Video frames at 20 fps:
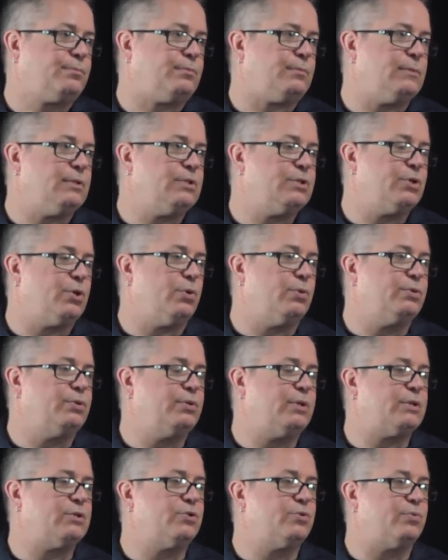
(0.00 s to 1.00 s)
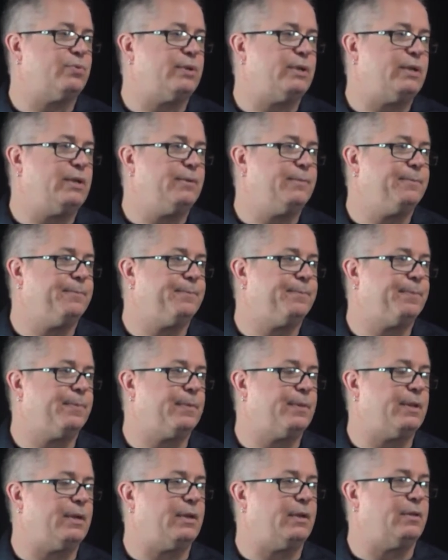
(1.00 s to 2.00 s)
So in 2003,
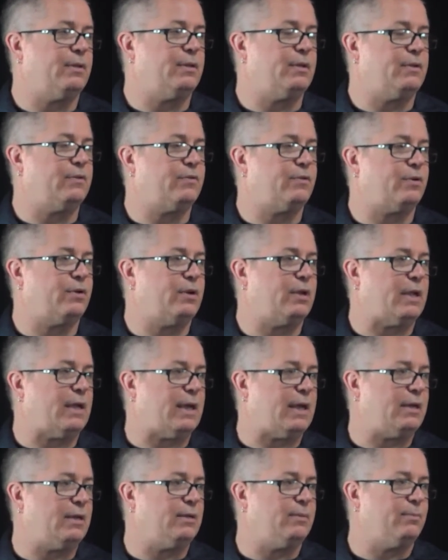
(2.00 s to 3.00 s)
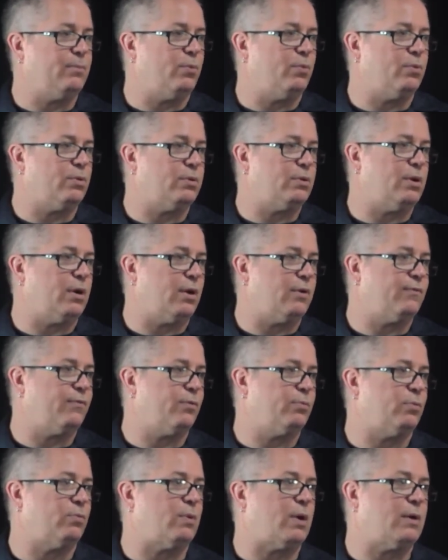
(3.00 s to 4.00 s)
they started adding more
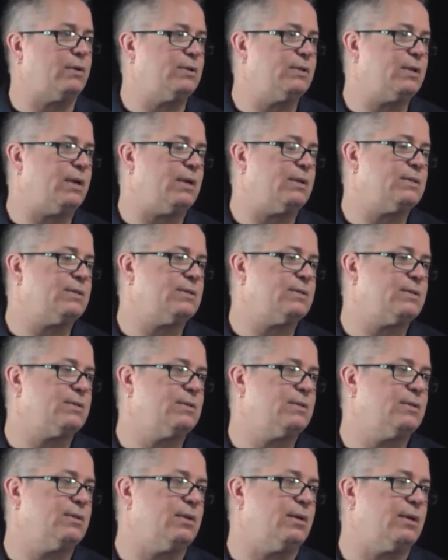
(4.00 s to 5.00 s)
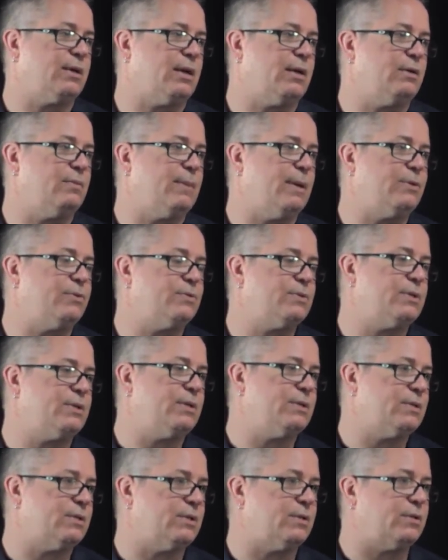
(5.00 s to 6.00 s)
nonverbal routing tests, like IE
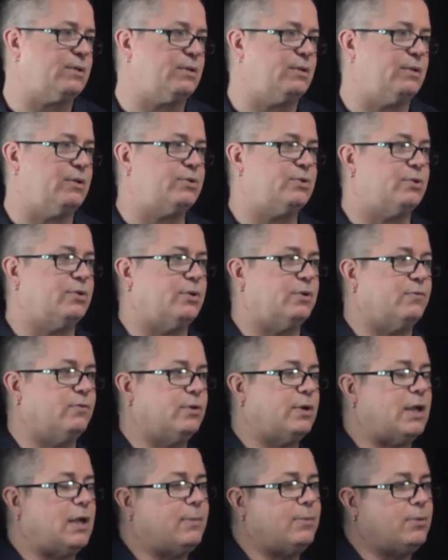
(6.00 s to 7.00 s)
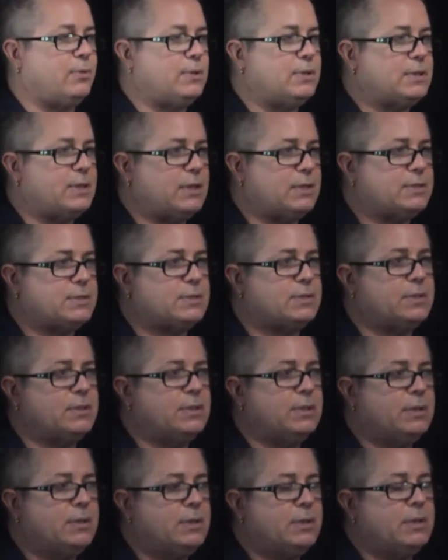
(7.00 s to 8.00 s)
matrices, in addition to the vocabulary test,
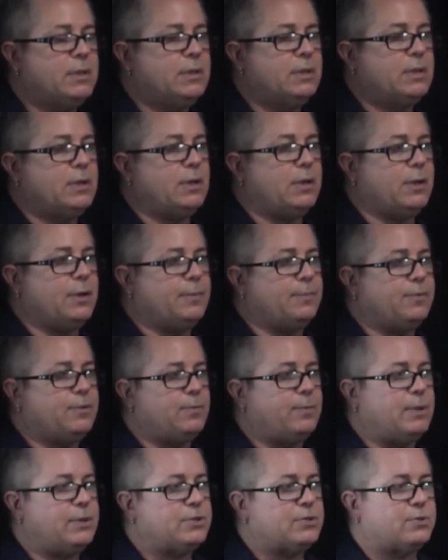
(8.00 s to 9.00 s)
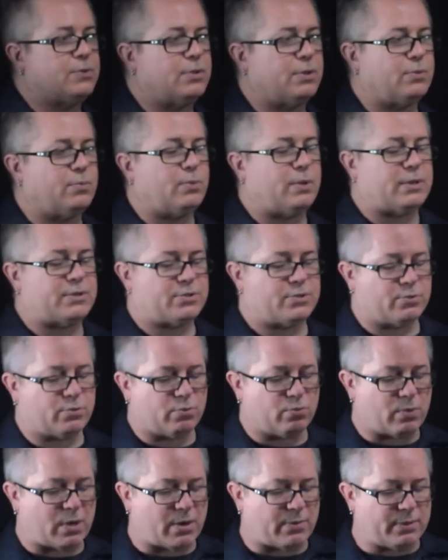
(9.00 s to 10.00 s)
to make sure that as they
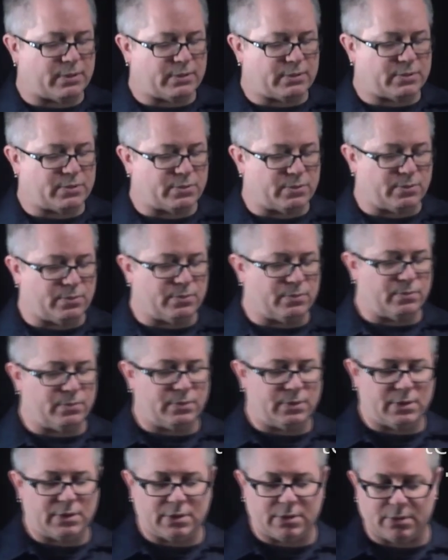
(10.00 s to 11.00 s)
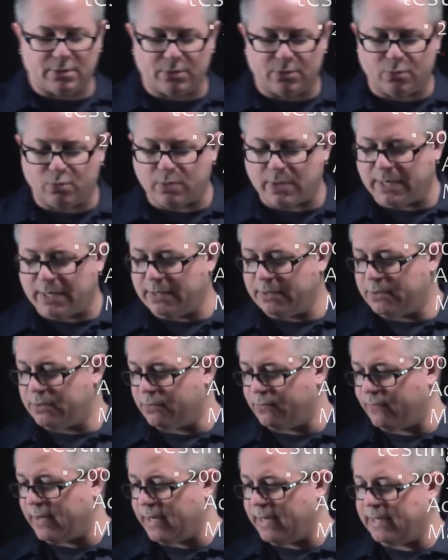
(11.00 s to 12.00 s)
were routing to the right
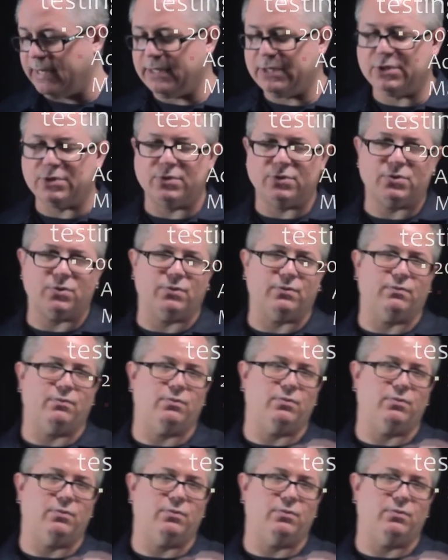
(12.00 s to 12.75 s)
sort of age and sort of